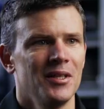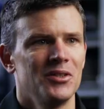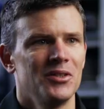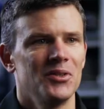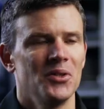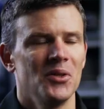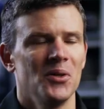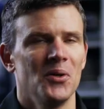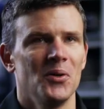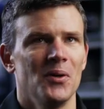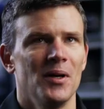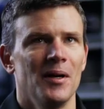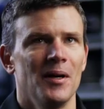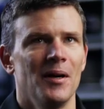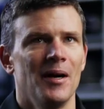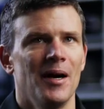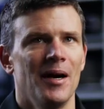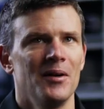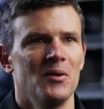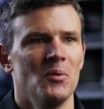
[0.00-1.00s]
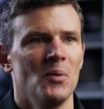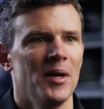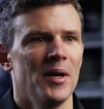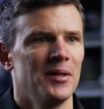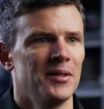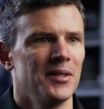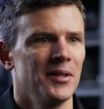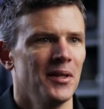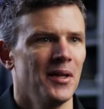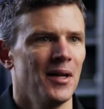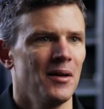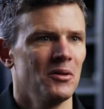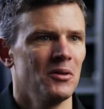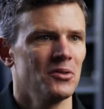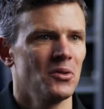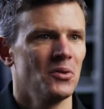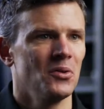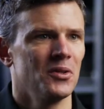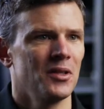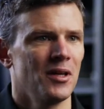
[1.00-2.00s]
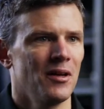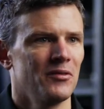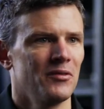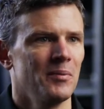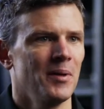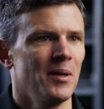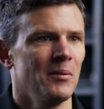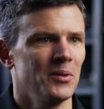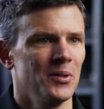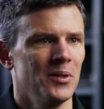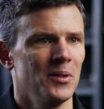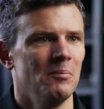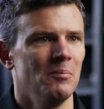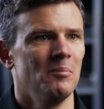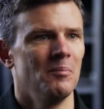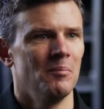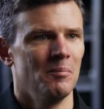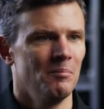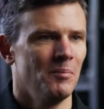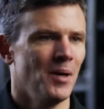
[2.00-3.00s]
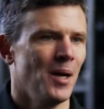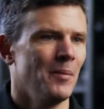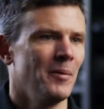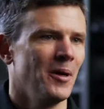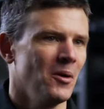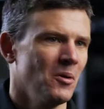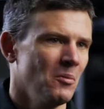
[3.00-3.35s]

So uh, I had to wait until I was old enough to be able to buy my